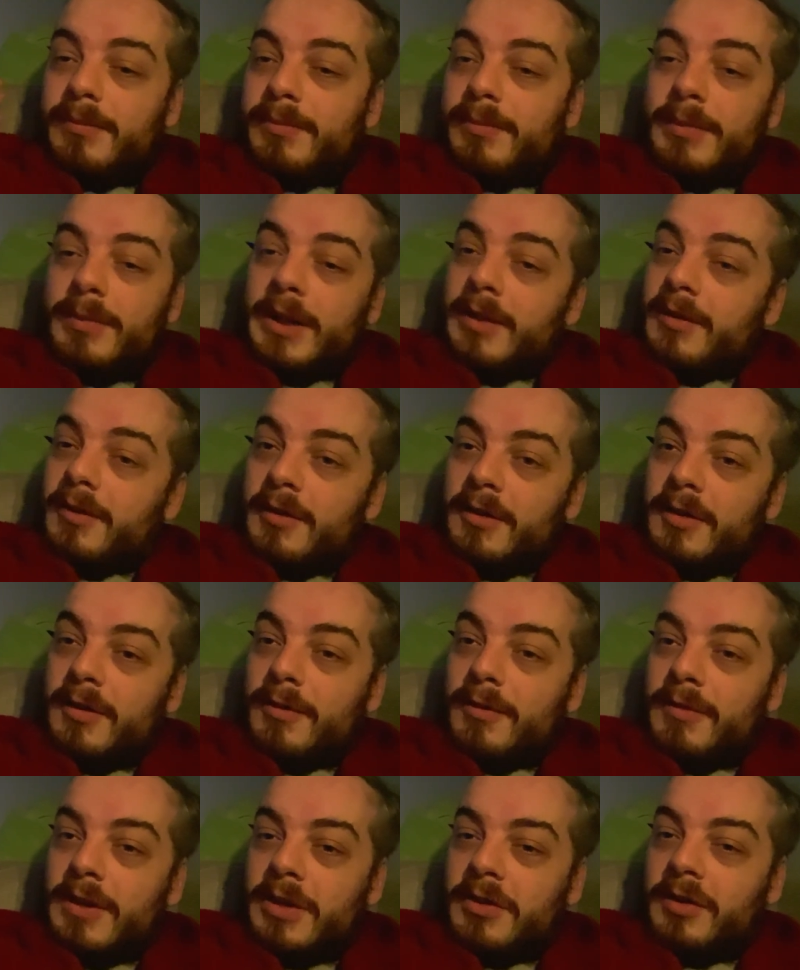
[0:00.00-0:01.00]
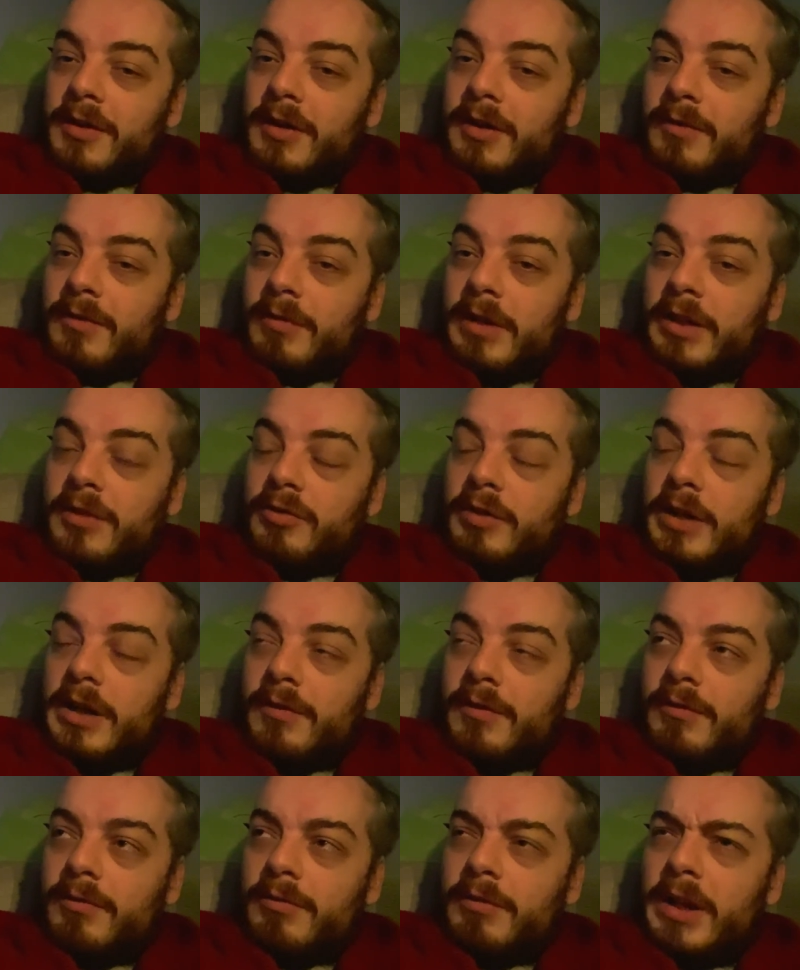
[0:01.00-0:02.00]
Back to the regularly, reg, reg,
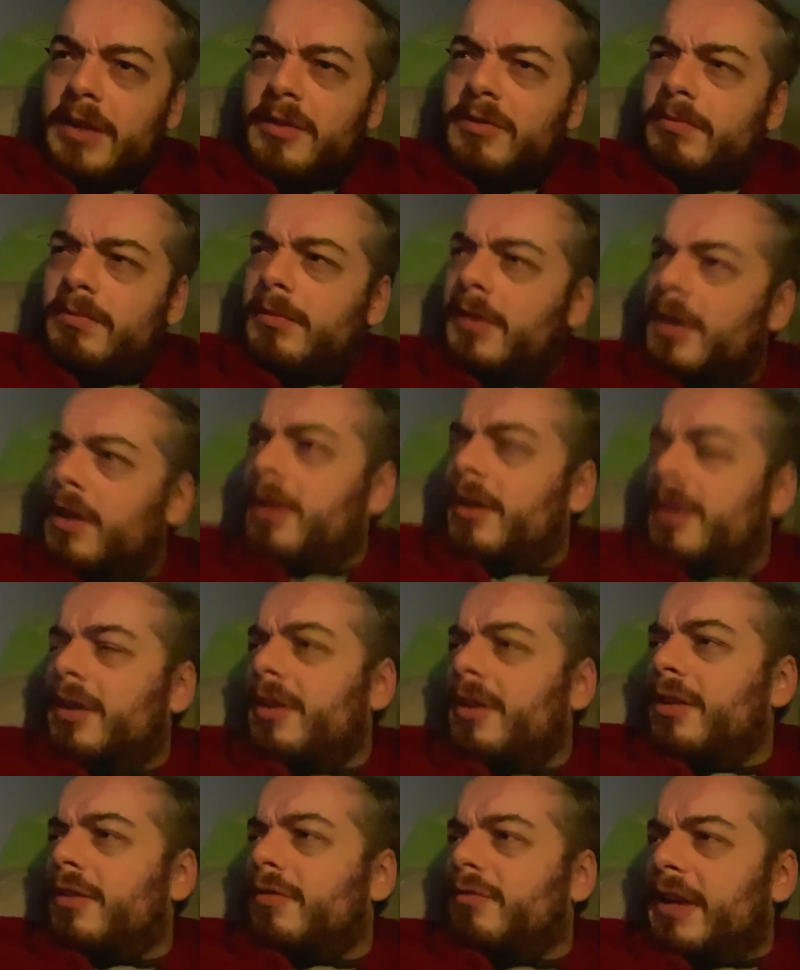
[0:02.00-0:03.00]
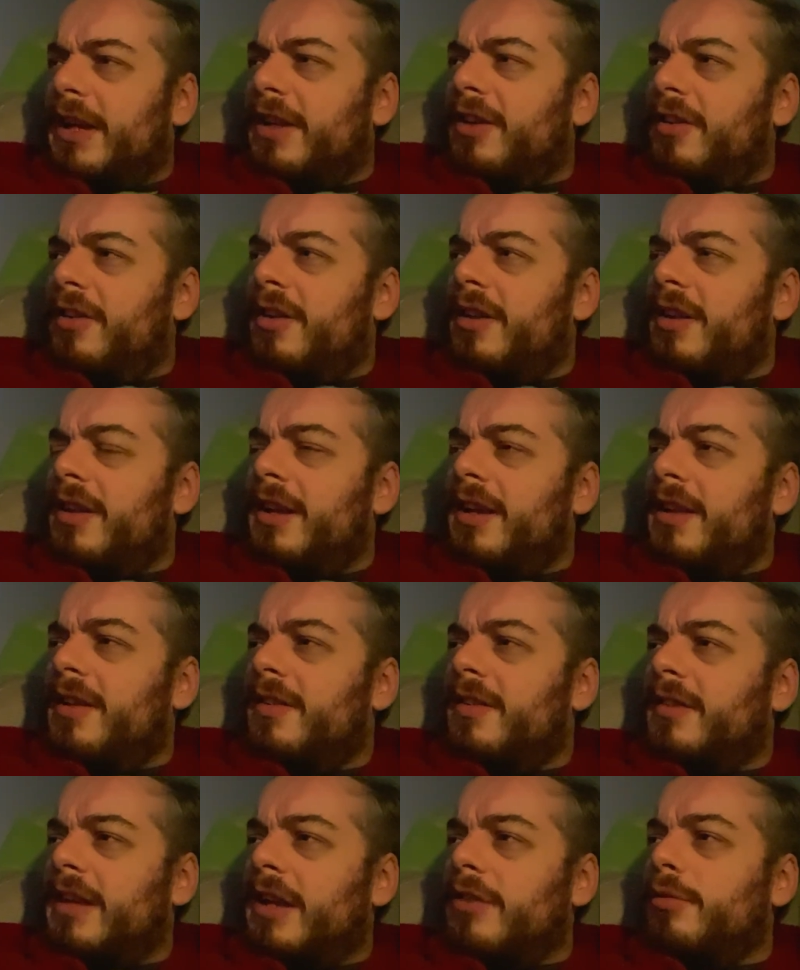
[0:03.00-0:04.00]
reg, regularly
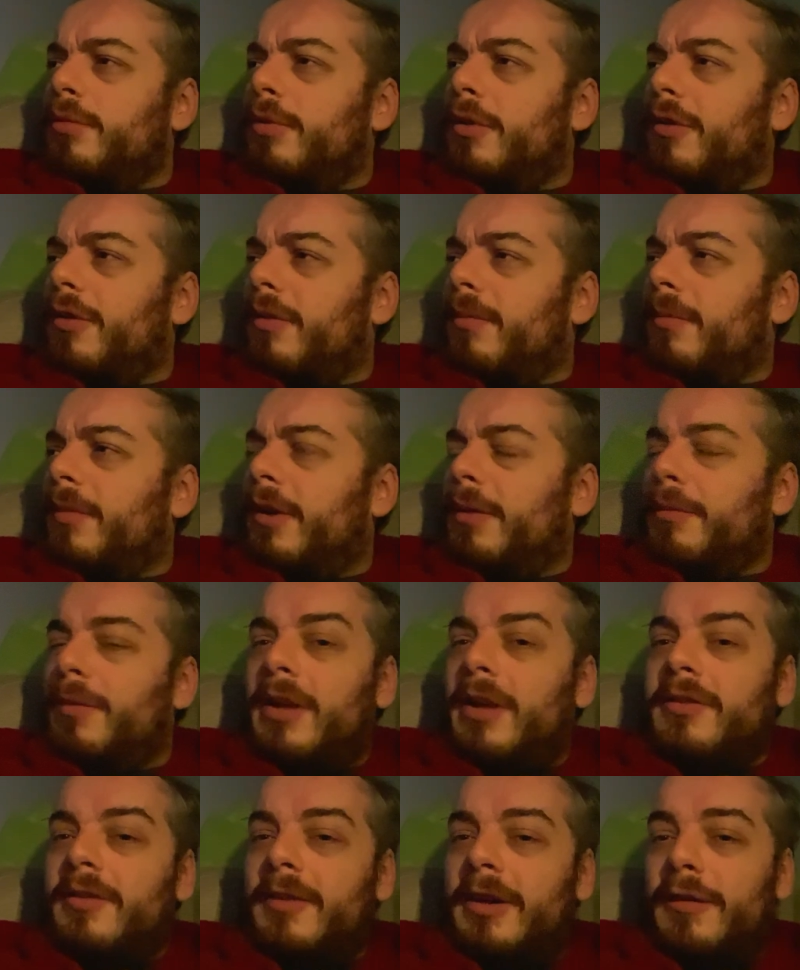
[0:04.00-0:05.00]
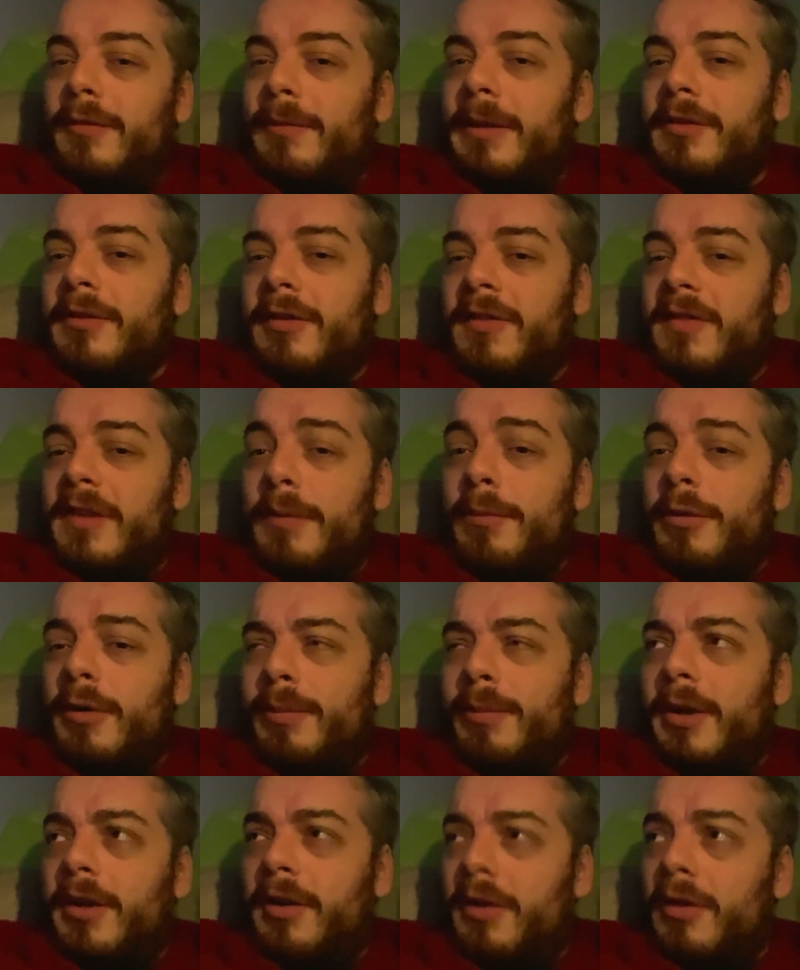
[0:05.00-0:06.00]
scheduled program. I'm about to, I'm about to slip up
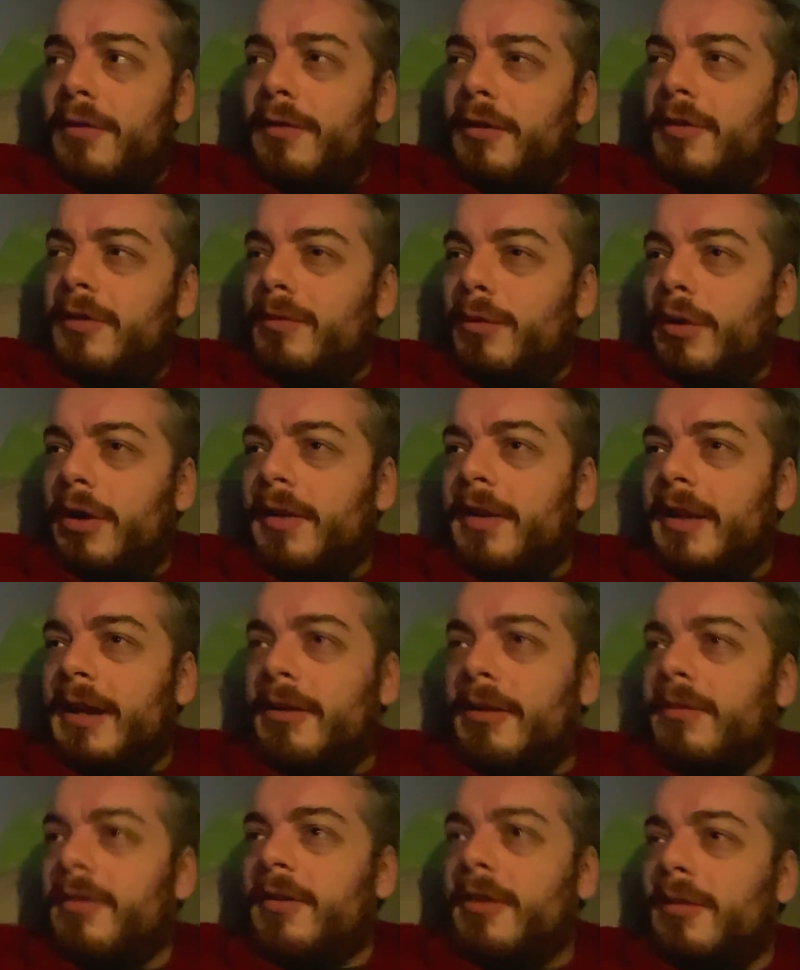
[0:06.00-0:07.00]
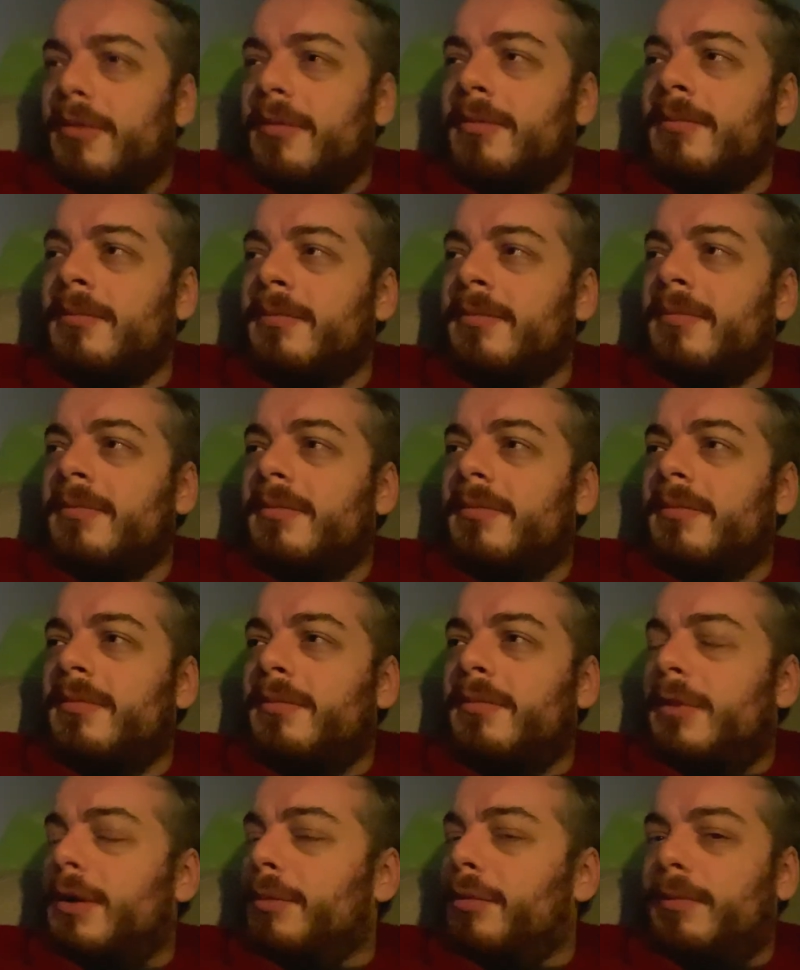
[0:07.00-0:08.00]
on another word now. So,
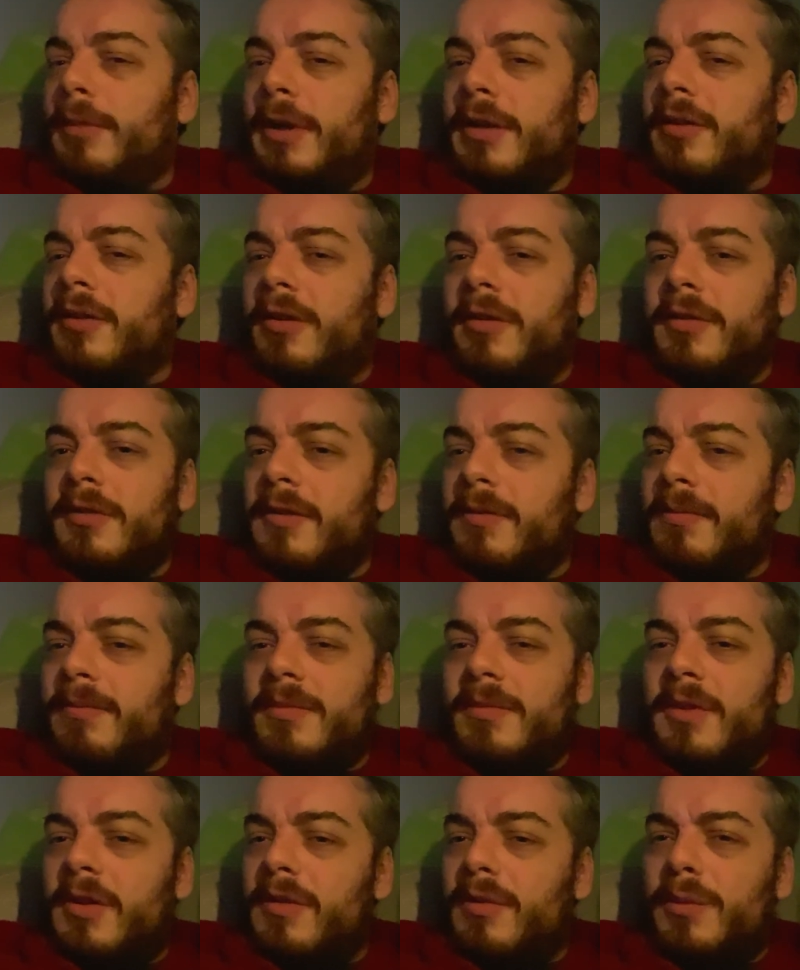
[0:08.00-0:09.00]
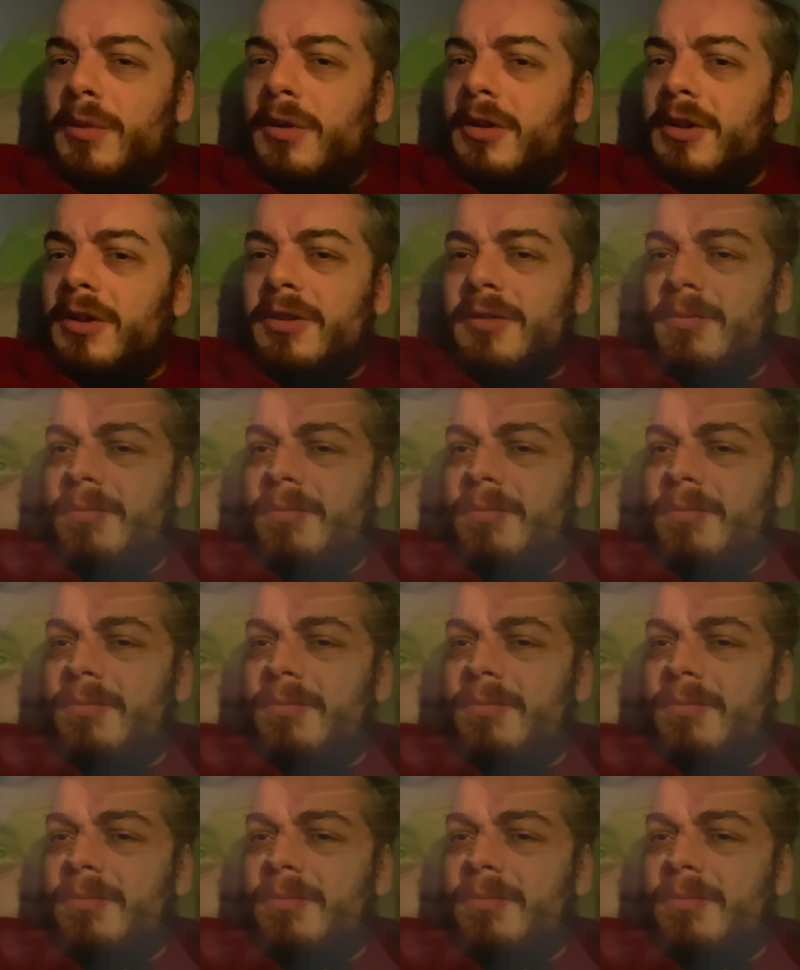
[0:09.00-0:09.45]
my my tongue just doesn't work.